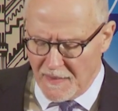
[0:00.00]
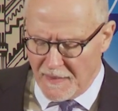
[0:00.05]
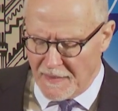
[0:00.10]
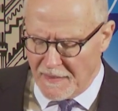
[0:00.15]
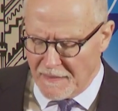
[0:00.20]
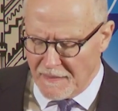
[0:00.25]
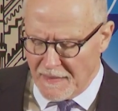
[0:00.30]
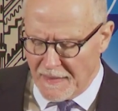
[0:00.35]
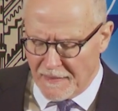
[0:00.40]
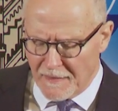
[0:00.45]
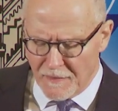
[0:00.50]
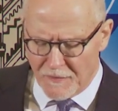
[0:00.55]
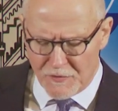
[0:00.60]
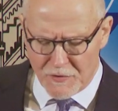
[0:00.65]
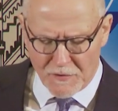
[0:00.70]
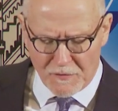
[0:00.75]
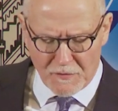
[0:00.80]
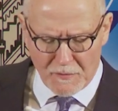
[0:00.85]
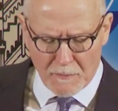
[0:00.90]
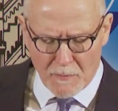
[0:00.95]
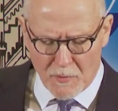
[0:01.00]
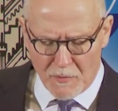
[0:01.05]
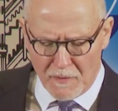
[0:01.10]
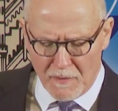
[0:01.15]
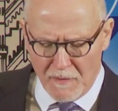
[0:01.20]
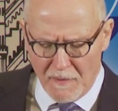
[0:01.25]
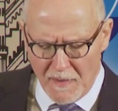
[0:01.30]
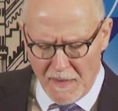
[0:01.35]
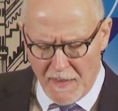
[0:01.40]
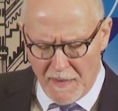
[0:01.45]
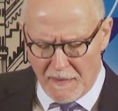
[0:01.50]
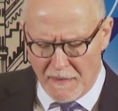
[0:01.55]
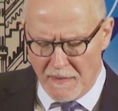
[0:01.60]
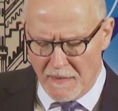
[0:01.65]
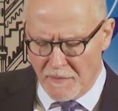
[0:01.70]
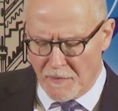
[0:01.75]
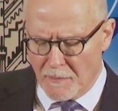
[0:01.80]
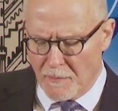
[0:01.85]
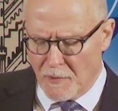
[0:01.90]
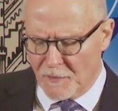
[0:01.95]
And it's just the
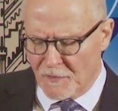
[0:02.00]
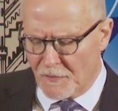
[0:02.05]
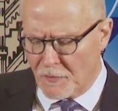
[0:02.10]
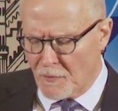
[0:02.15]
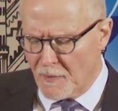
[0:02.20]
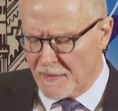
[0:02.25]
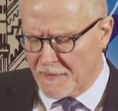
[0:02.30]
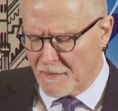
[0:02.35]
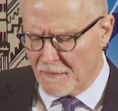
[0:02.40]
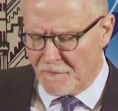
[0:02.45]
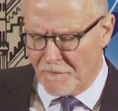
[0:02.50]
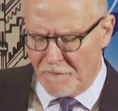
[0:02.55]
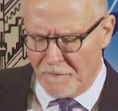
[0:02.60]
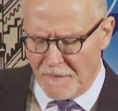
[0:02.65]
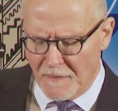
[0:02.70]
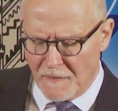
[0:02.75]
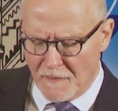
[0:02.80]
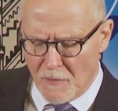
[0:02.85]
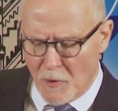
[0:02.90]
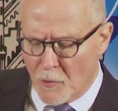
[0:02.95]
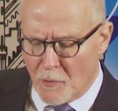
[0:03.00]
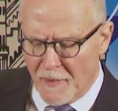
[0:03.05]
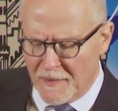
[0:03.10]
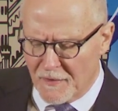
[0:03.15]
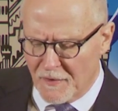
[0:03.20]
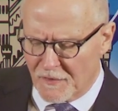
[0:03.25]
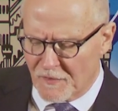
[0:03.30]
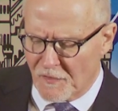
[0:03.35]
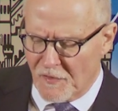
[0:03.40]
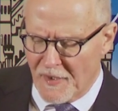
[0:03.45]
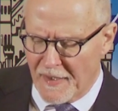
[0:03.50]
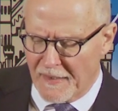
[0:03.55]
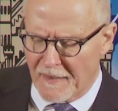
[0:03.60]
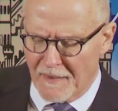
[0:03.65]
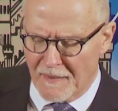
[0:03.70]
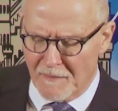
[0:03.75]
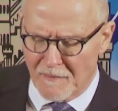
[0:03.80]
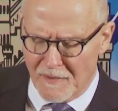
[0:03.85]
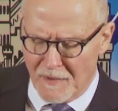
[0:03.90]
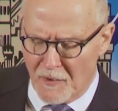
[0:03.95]
most horrendous thing.
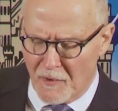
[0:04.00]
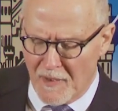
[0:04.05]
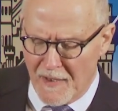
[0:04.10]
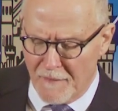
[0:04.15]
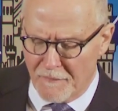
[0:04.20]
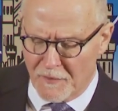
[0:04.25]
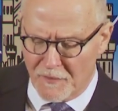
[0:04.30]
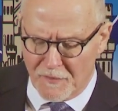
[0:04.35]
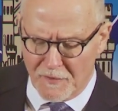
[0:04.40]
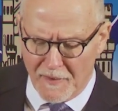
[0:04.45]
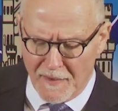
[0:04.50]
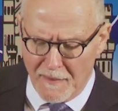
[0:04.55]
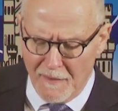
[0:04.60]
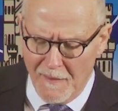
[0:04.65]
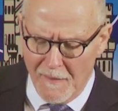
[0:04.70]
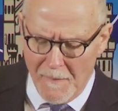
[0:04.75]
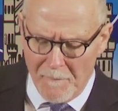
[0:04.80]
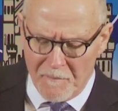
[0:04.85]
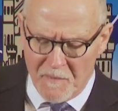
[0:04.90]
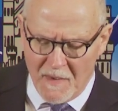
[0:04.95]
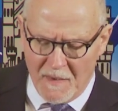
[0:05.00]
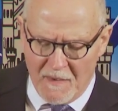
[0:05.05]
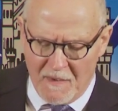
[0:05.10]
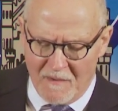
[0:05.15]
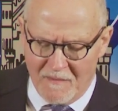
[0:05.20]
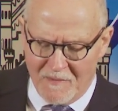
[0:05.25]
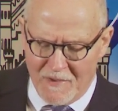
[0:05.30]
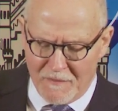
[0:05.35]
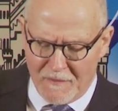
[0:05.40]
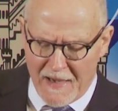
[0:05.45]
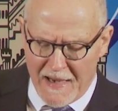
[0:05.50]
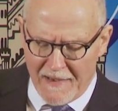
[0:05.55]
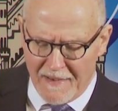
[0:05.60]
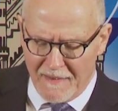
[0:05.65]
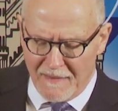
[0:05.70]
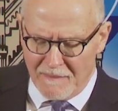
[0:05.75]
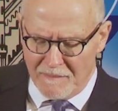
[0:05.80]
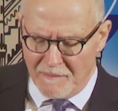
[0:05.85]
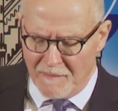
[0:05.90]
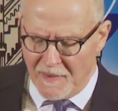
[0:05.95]
And, you know, obviously, we've got
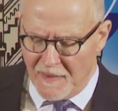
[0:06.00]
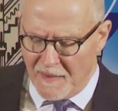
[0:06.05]
to